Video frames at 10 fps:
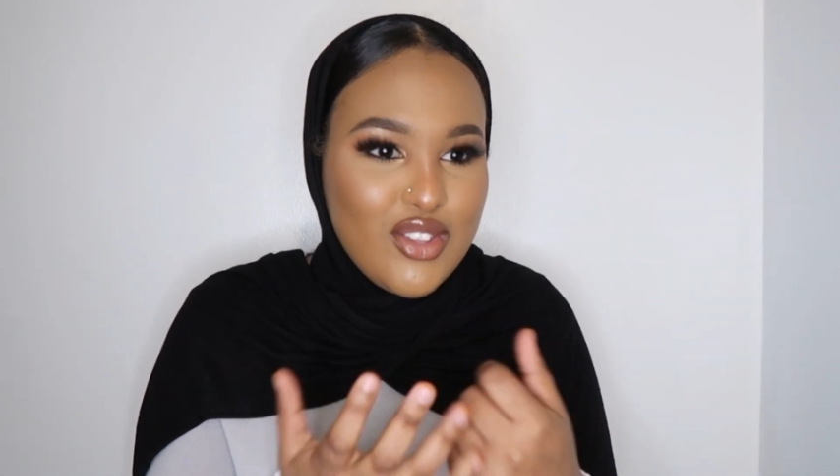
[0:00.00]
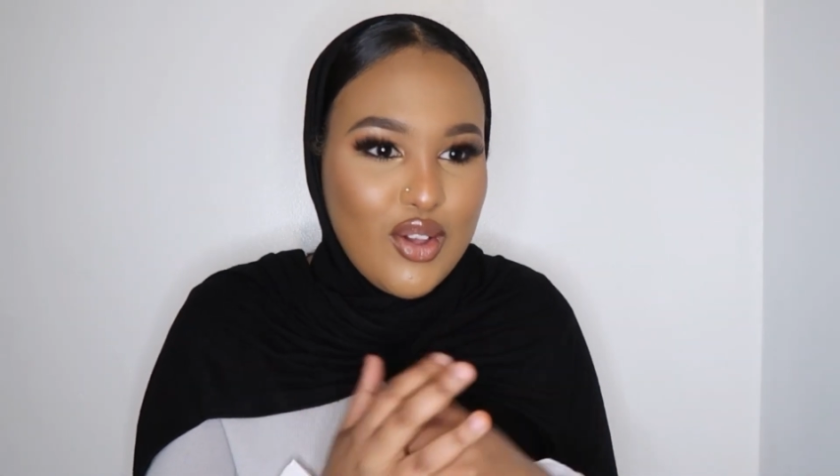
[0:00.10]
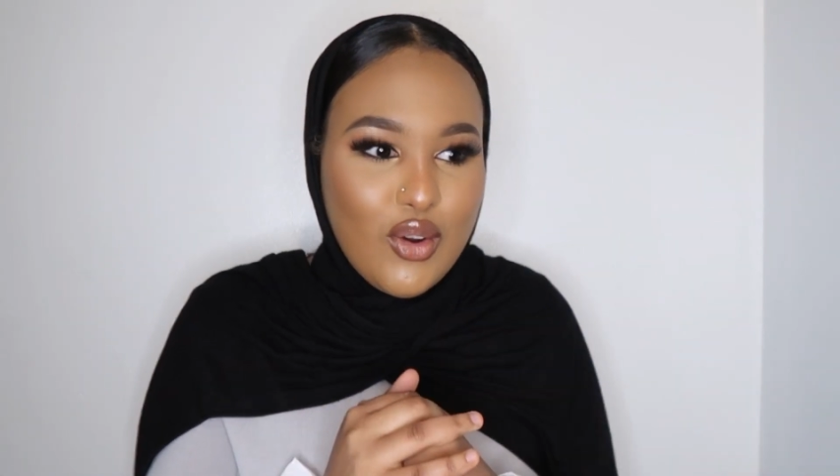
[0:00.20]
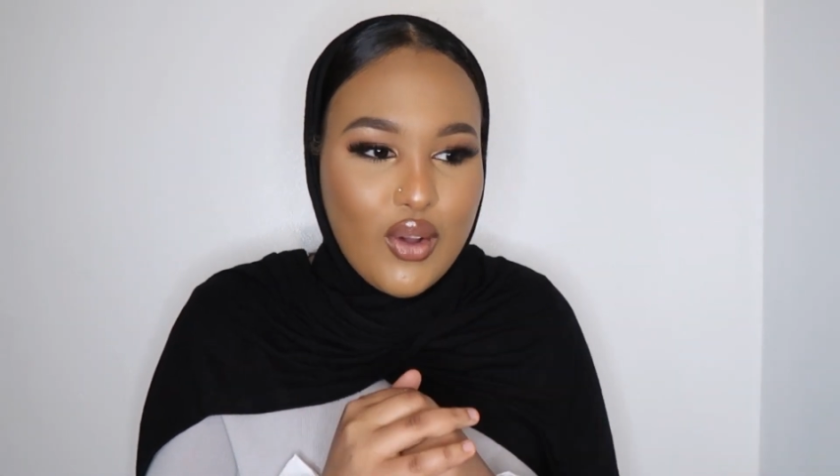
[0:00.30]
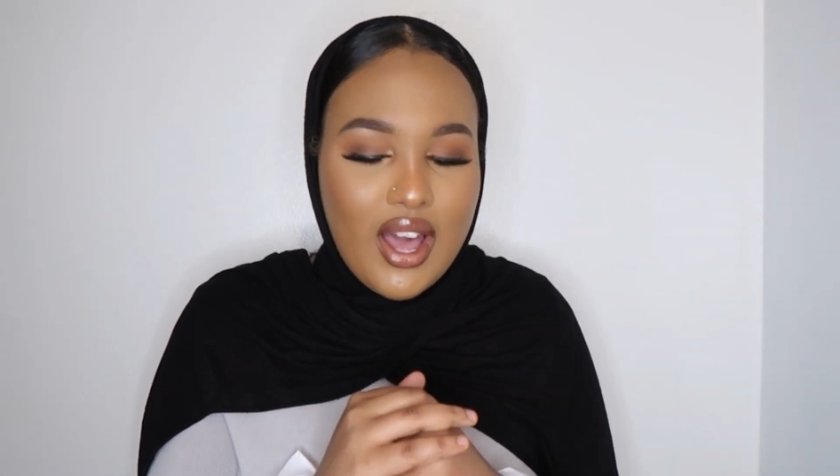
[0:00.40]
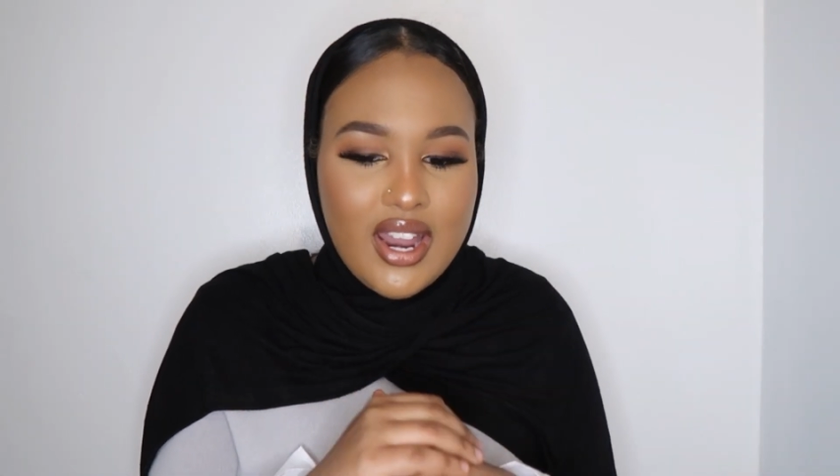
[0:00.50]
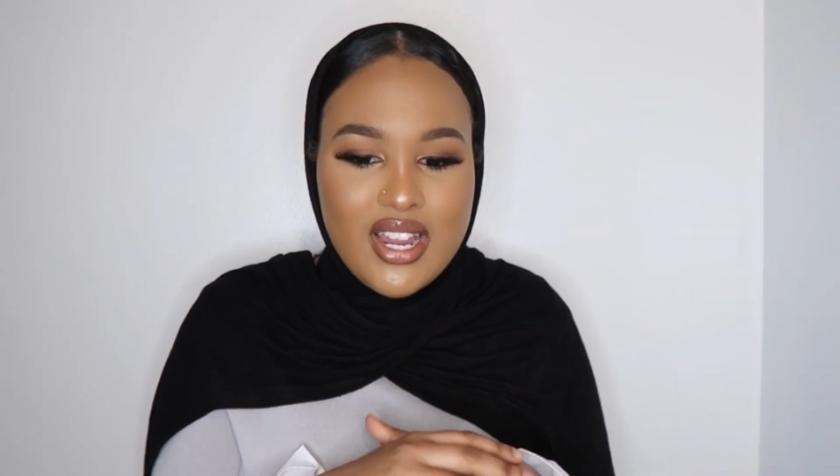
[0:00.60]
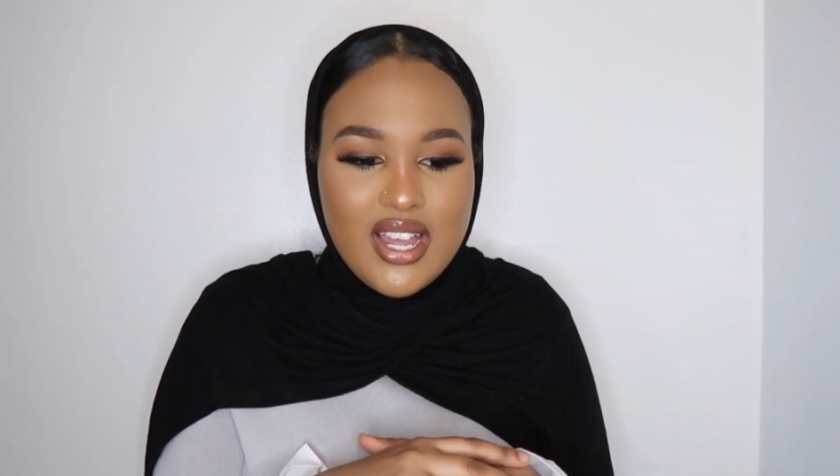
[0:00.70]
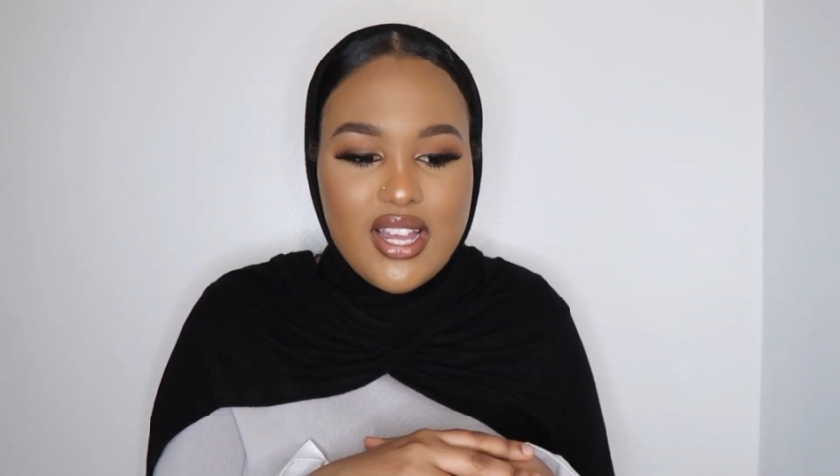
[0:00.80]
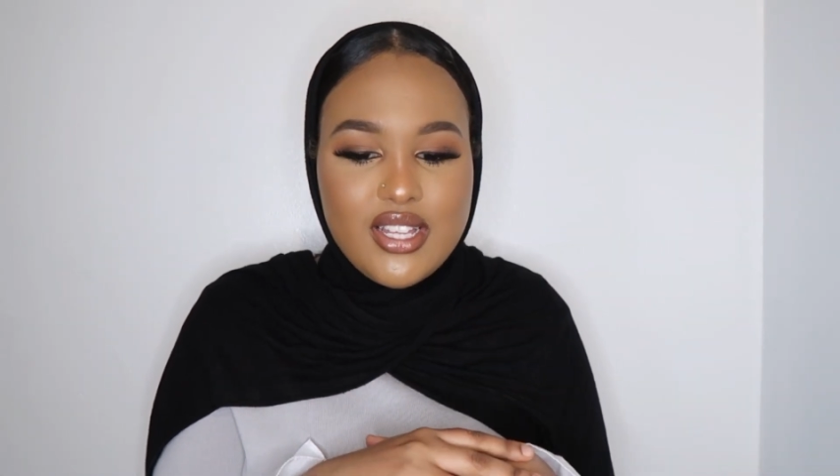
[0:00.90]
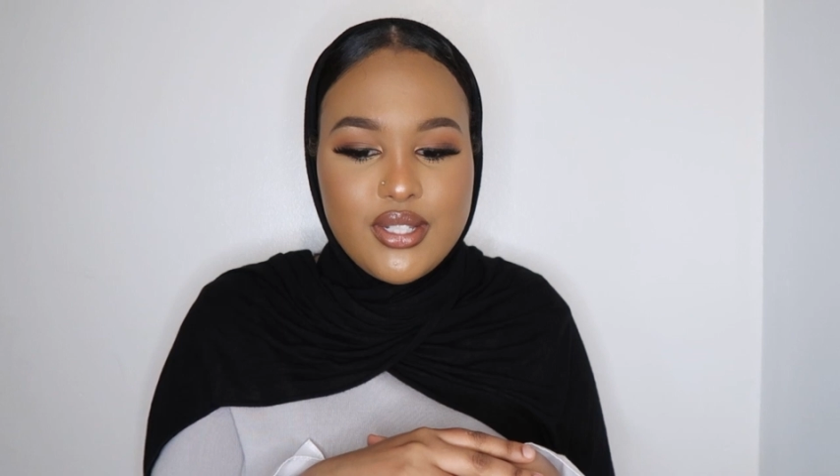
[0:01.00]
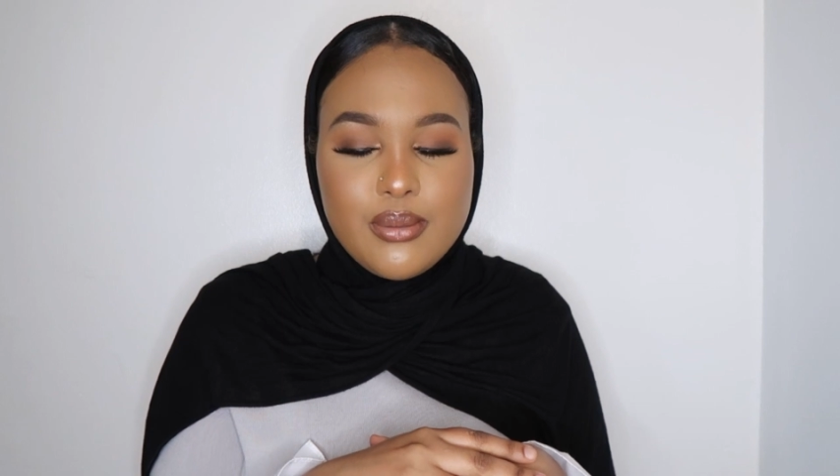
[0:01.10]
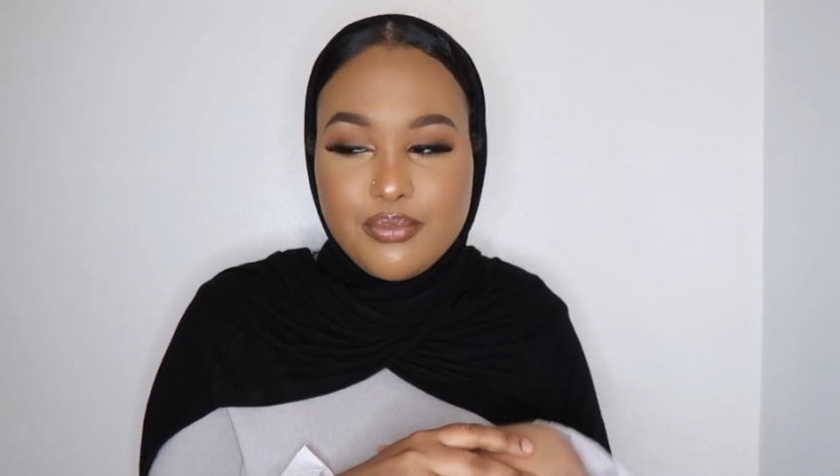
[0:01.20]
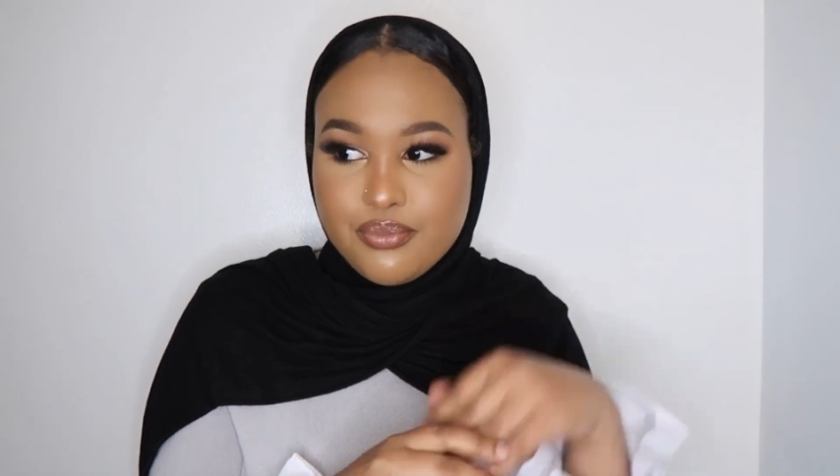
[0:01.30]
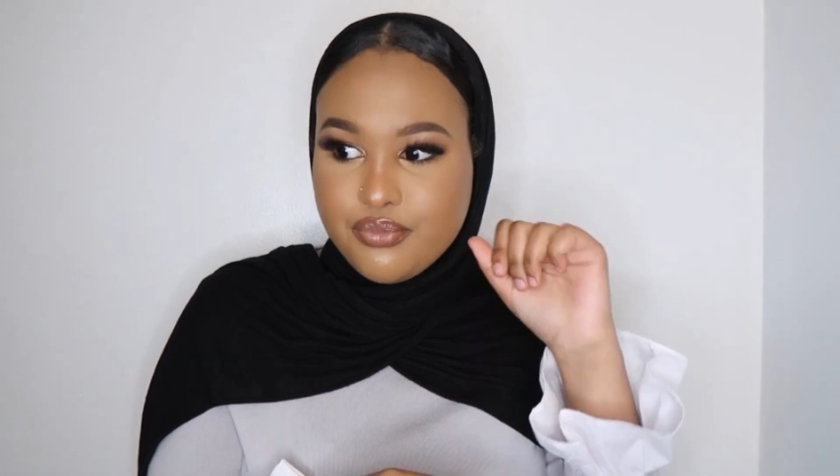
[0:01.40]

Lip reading: don't look at it as